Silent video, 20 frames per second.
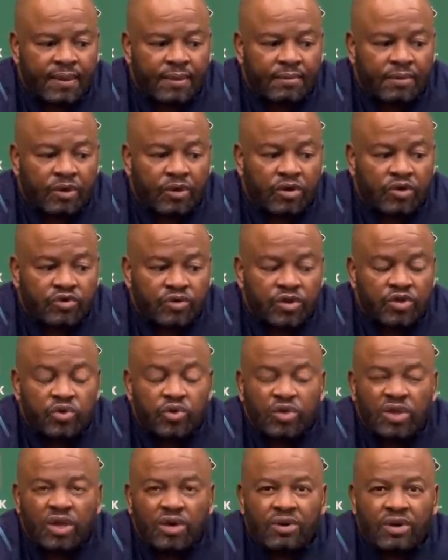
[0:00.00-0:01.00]
because we
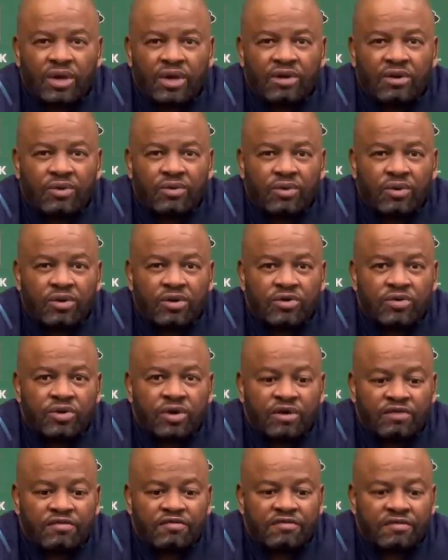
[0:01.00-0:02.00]
knew they were going to
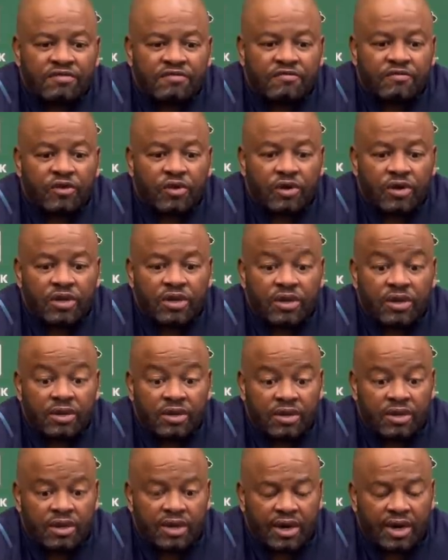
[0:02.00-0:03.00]
have four in
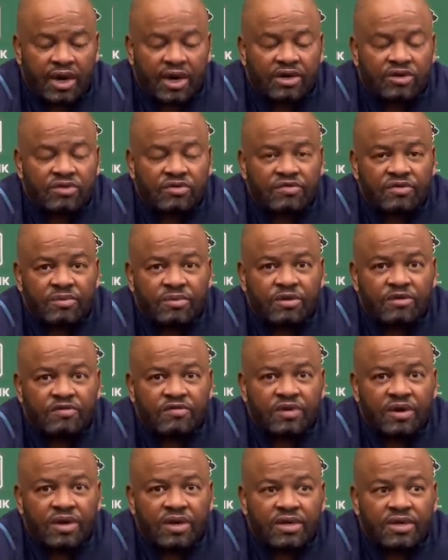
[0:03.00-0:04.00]
the heart of the
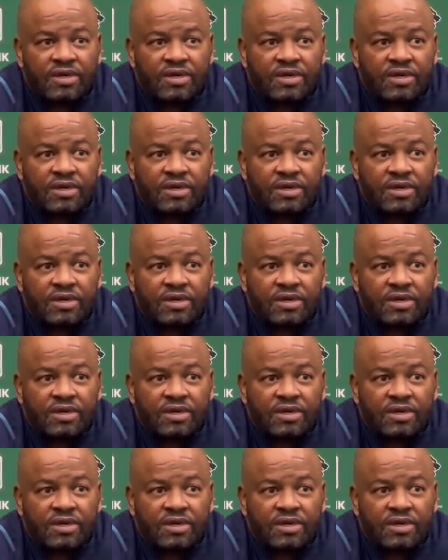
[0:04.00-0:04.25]
midfield,